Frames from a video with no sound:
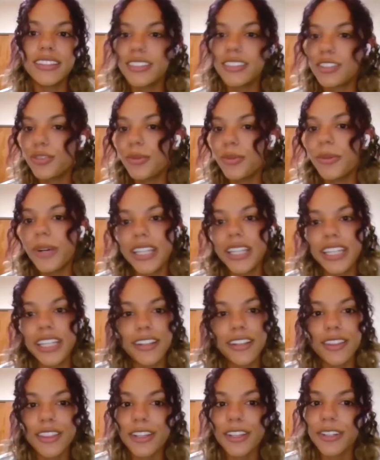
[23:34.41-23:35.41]
20
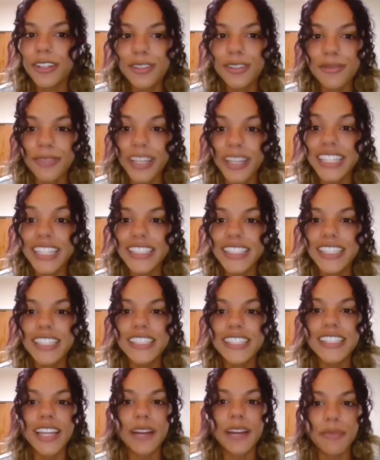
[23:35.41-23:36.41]
to 30
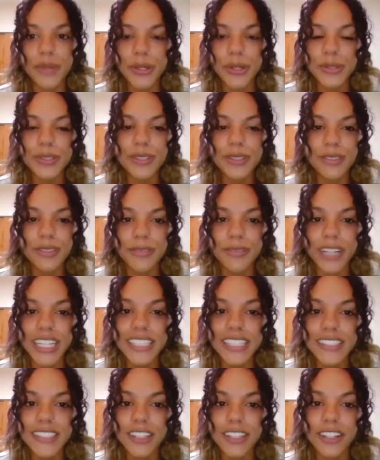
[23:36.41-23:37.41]
faces at most of the
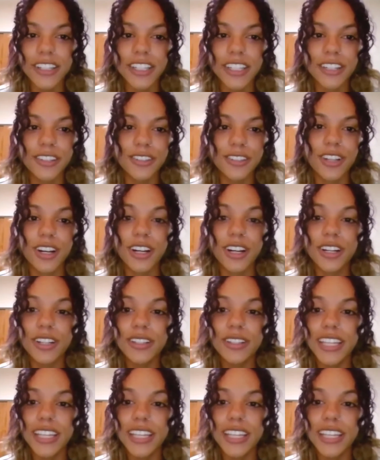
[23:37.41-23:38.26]
races all year long.